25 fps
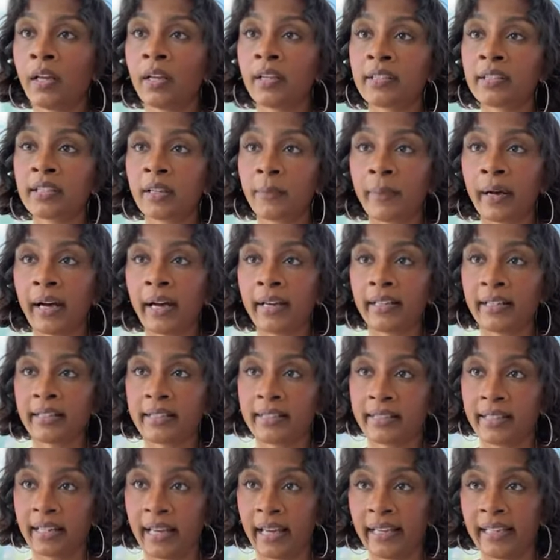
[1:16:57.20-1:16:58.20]
Somebody
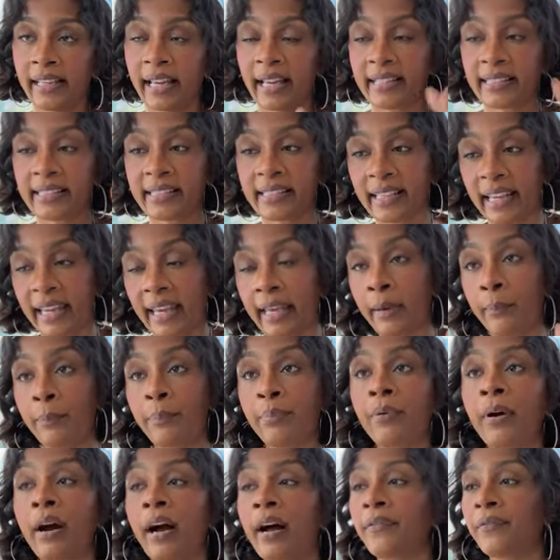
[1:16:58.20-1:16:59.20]
had that same
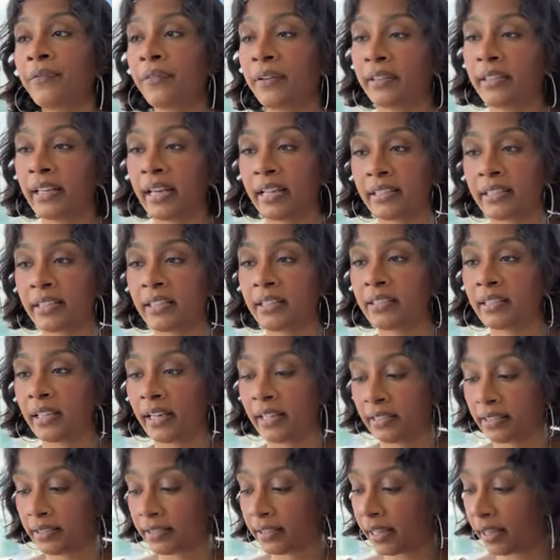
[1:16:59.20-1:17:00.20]
prophet that she
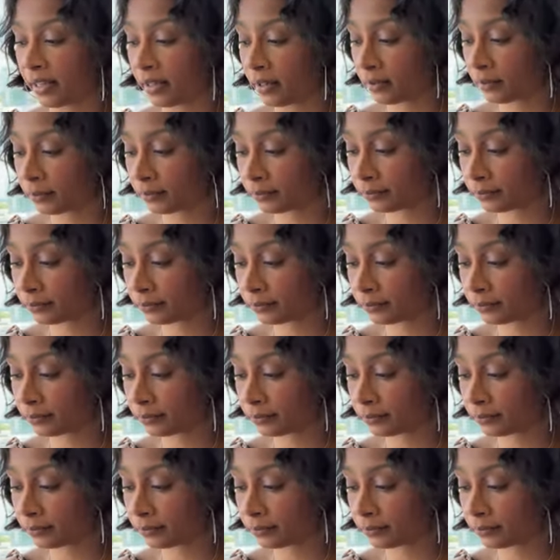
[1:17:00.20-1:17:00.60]
chased down.